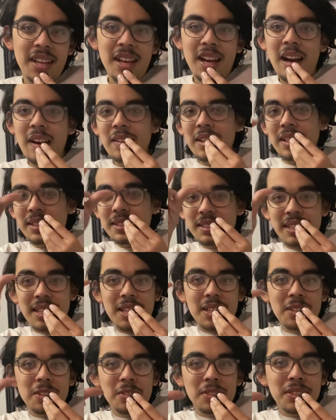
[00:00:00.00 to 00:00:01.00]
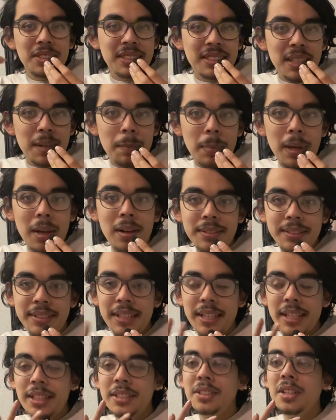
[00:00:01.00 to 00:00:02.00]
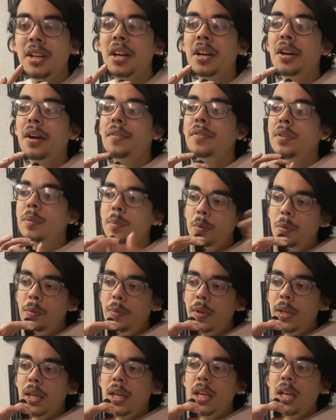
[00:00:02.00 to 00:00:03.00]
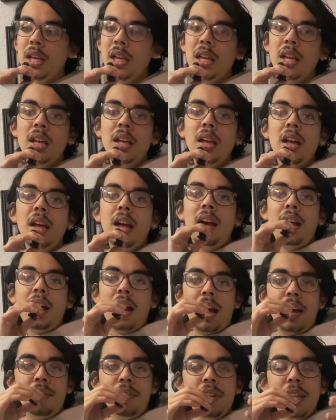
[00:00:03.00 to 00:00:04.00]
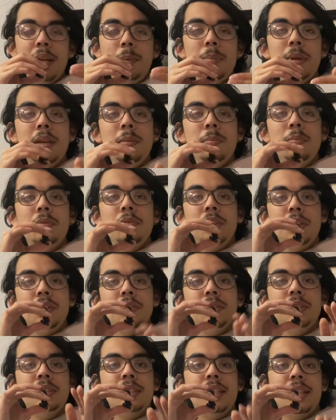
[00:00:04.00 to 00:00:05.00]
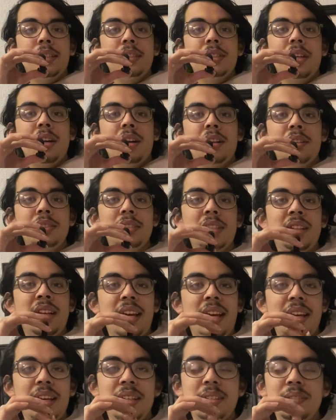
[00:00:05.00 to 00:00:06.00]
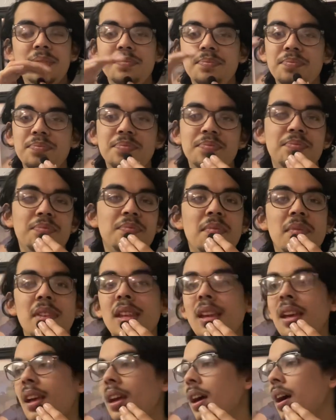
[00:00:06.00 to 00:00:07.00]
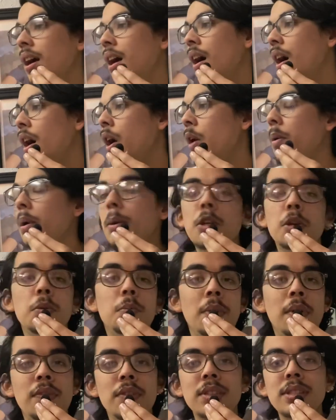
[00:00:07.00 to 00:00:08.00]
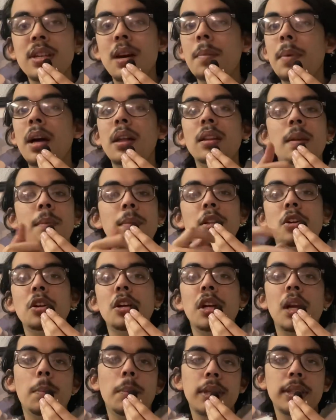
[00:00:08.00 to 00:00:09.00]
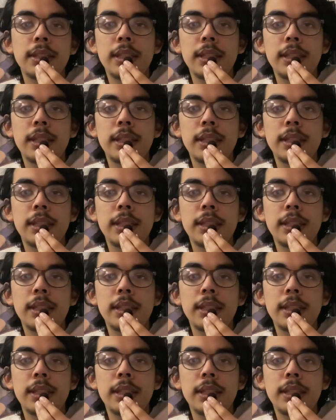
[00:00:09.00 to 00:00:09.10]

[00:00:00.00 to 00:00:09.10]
I'll like see a little snippet on TikTok of the movie. I feel like people use TikTok to like oh, a new movie's come out. Let me look it up on